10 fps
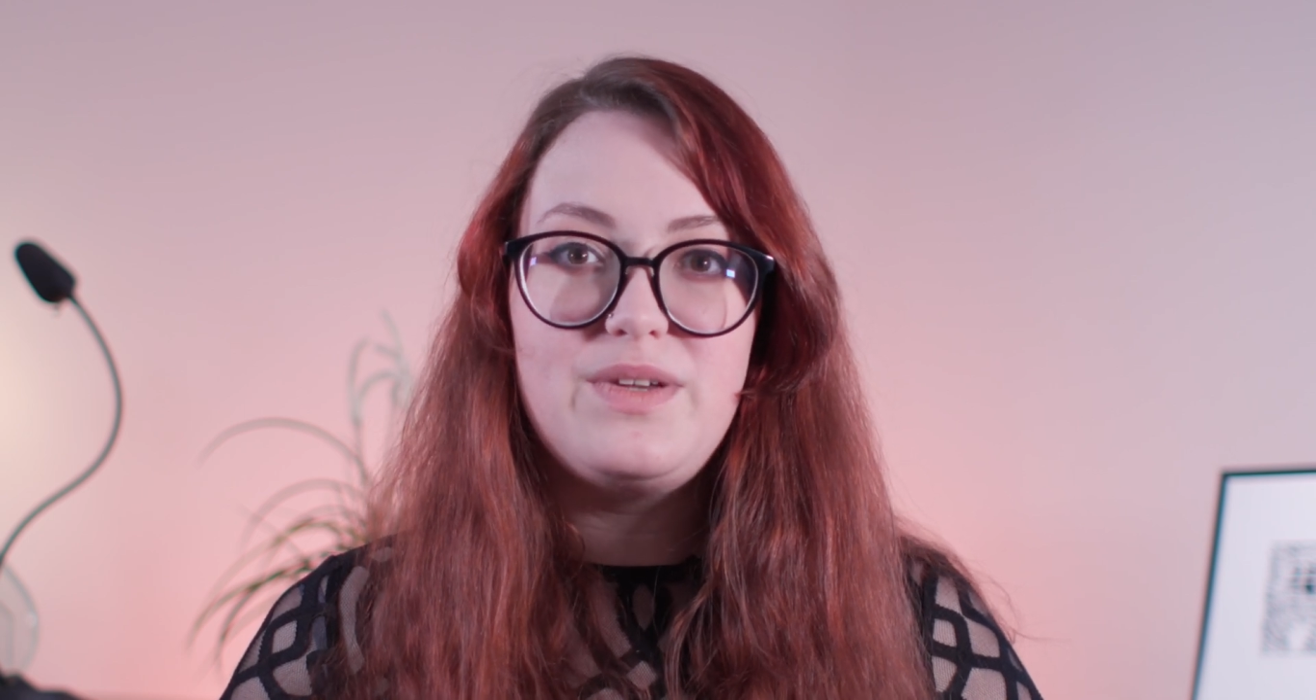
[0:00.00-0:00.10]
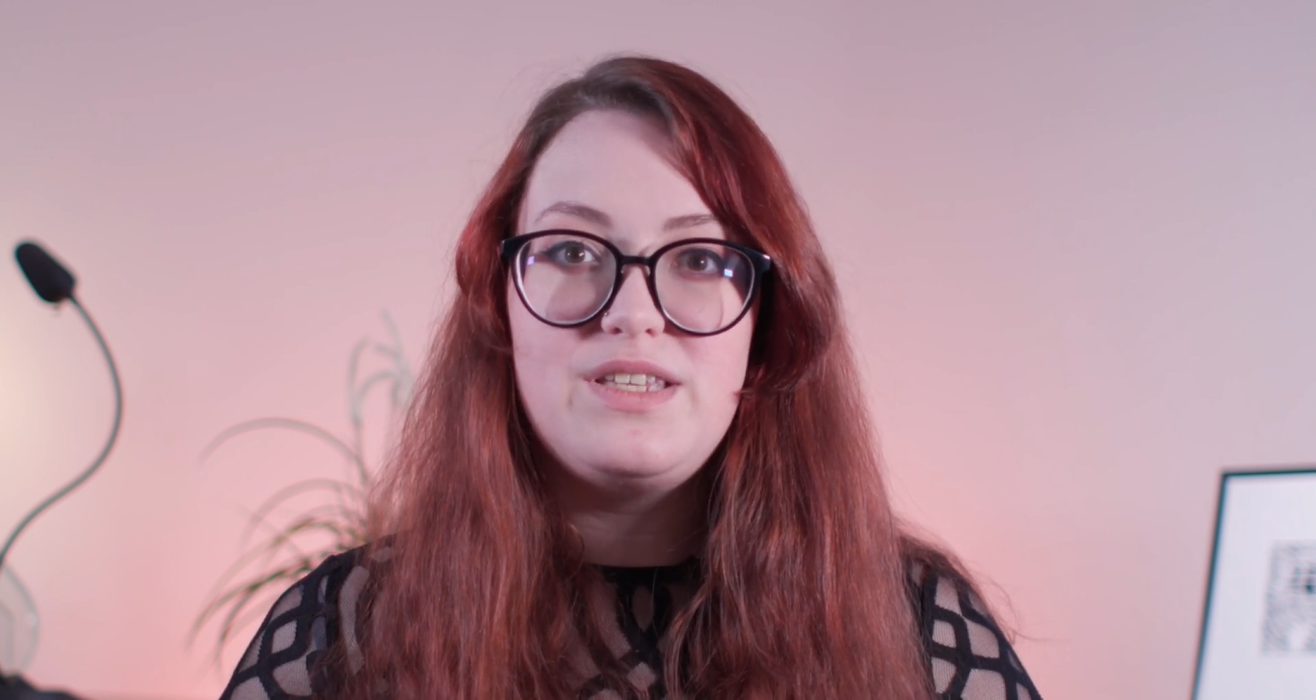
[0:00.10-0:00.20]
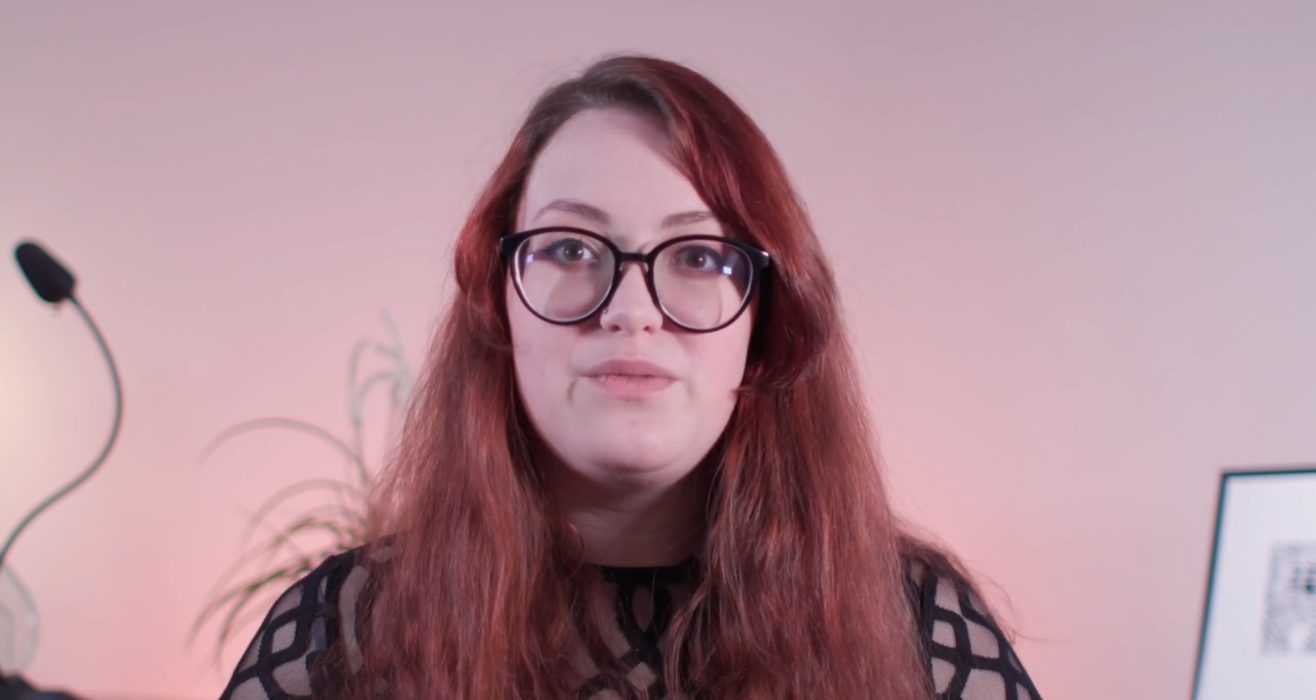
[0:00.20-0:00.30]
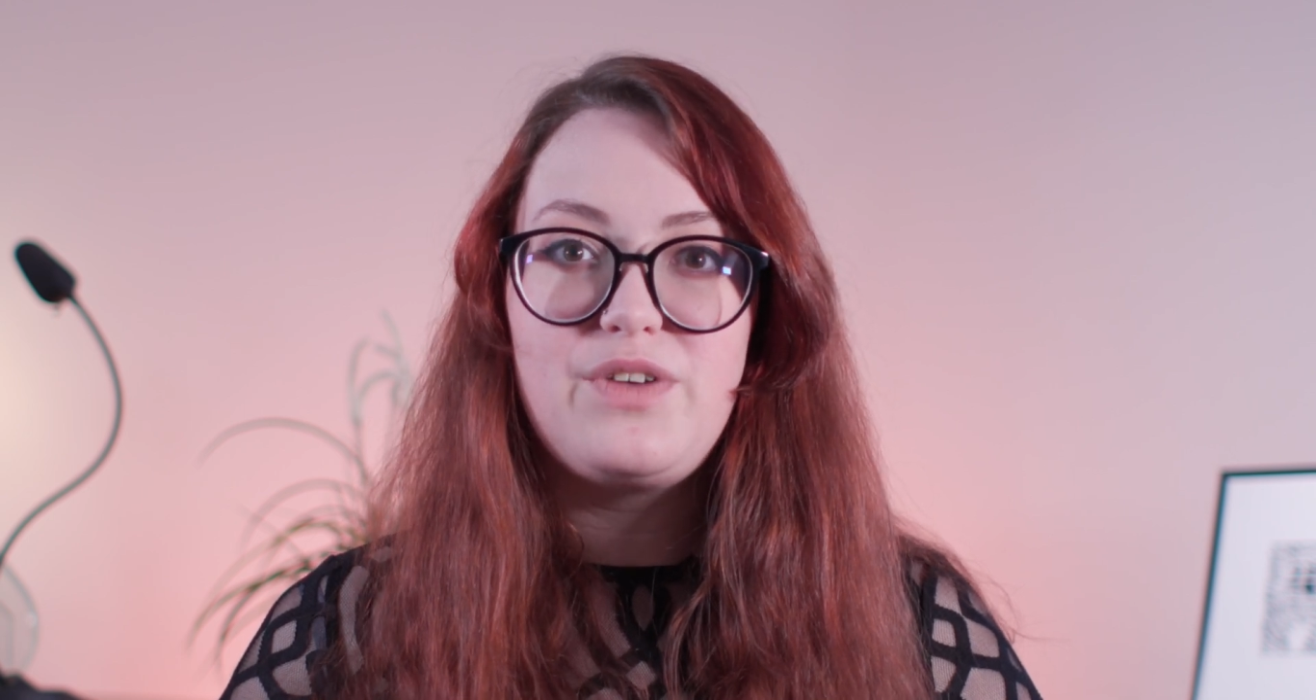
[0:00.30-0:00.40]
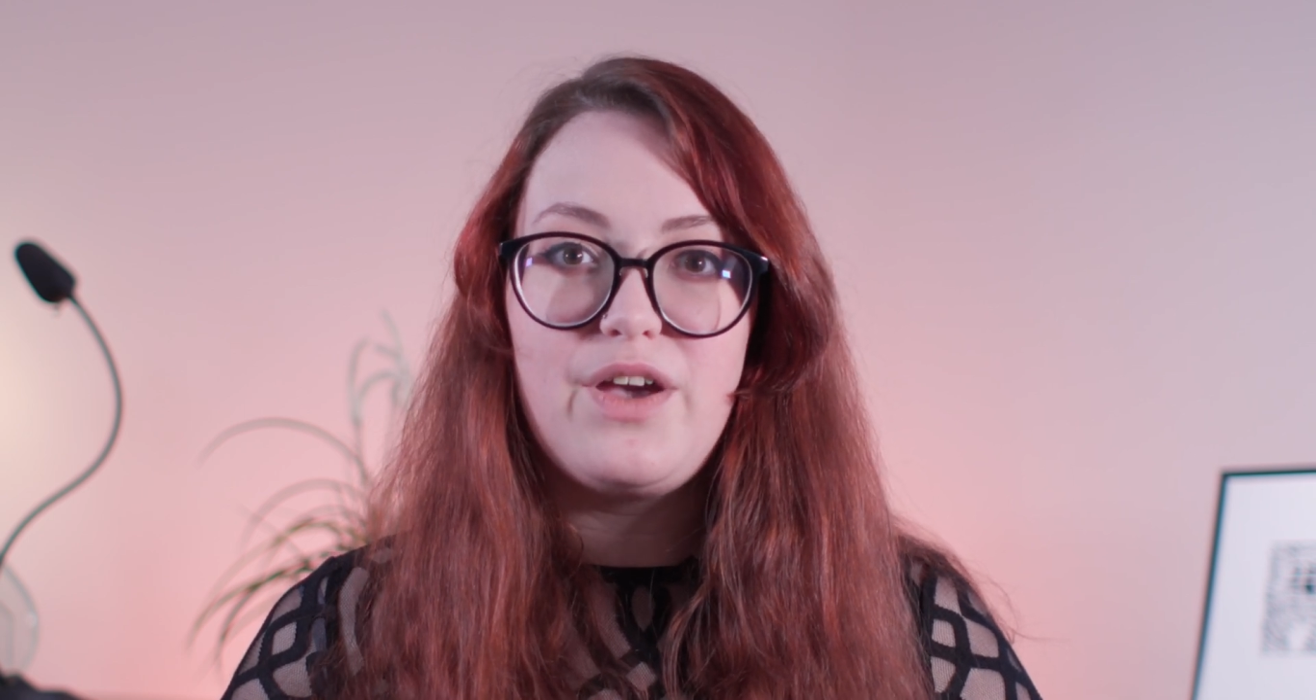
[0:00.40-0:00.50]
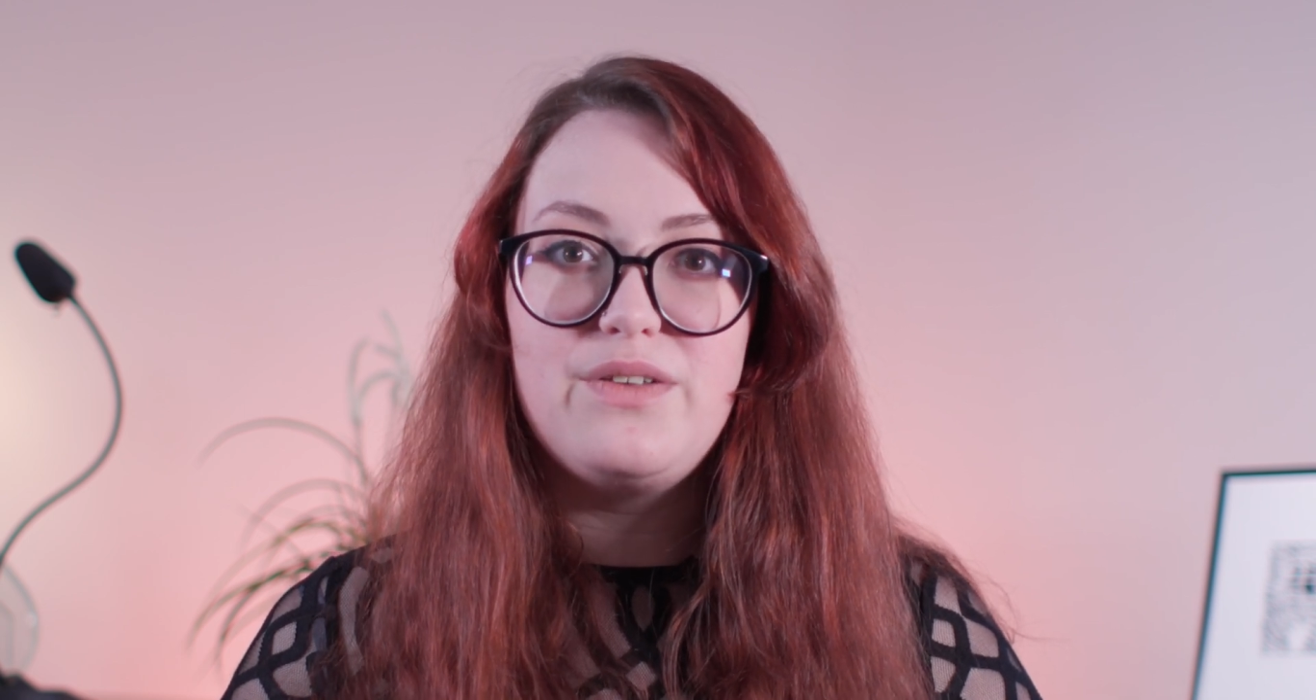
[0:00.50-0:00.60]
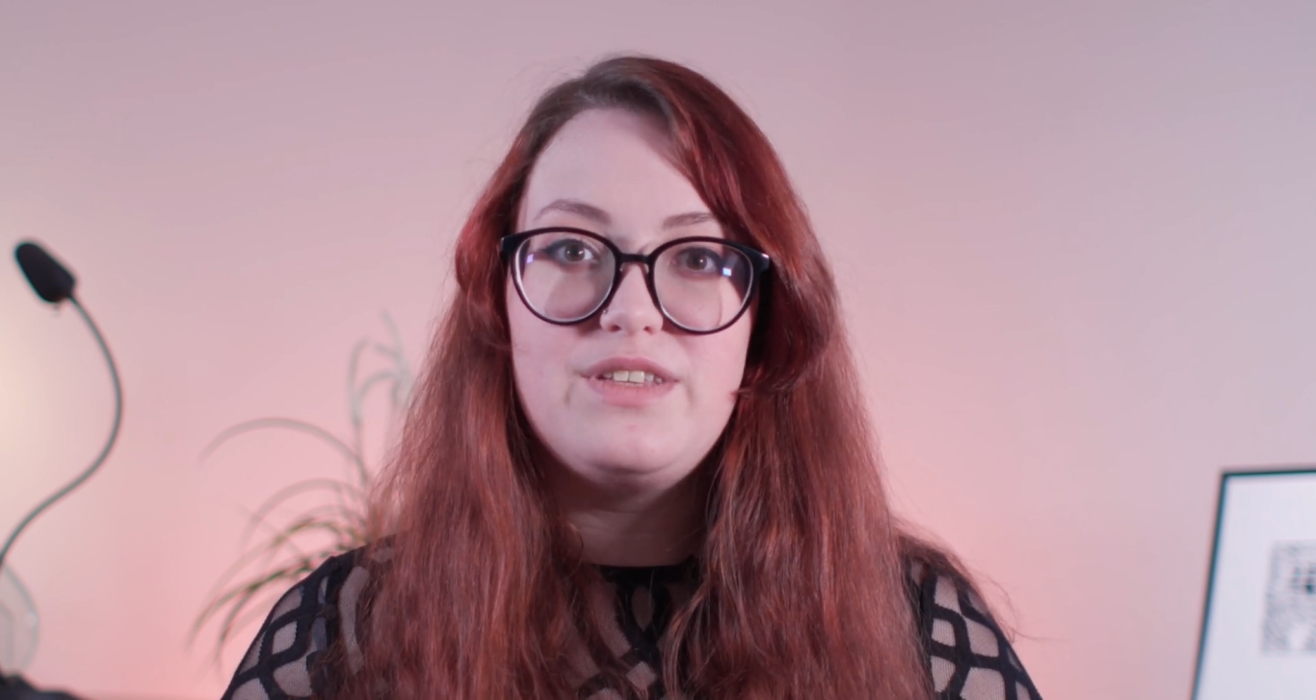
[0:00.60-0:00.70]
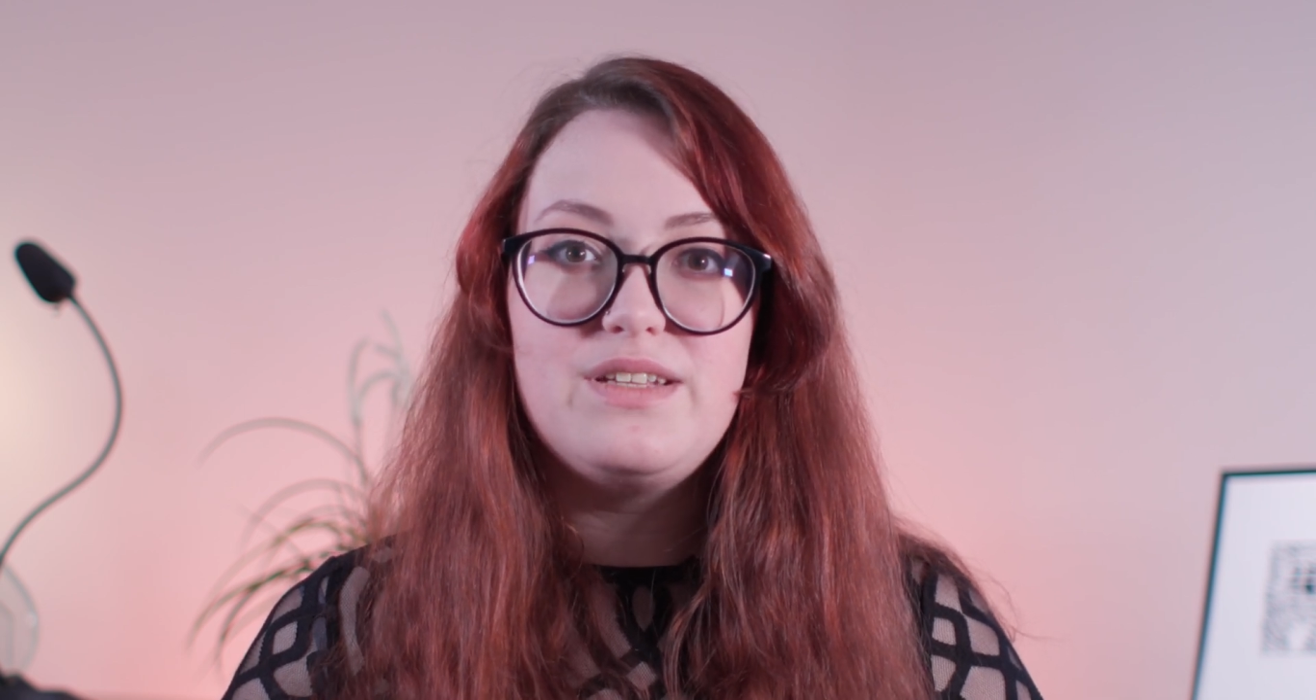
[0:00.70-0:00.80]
piece of code